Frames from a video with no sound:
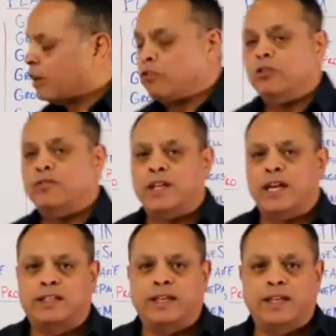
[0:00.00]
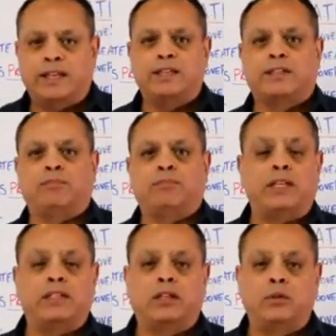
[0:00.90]
and Groove Desk is
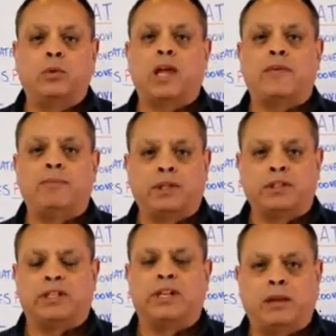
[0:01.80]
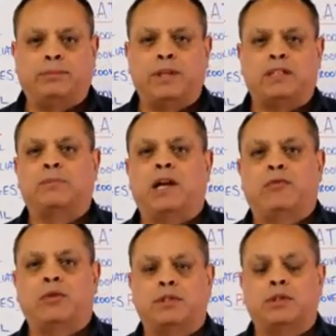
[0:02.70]
basically we'll have a built-in help desk
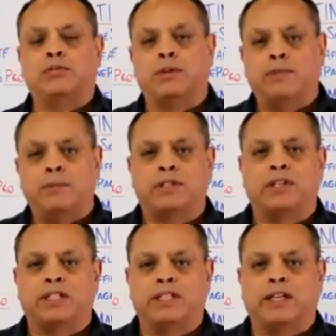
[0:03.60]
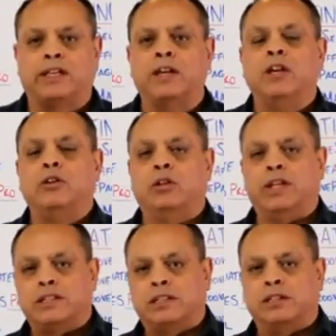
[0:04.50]
platform, so if somebody puts in a ticket,
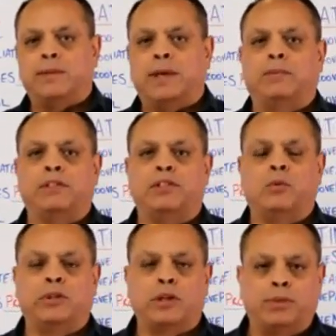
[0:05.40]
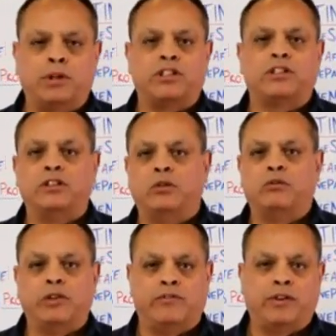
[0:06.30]
you'll instantly be able to see what they purchased and do
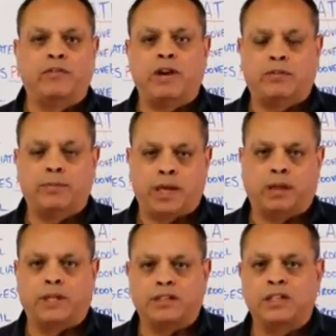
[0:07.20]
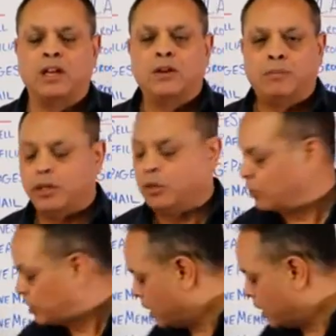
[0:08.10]
a refund right from the help desk. Pretty cool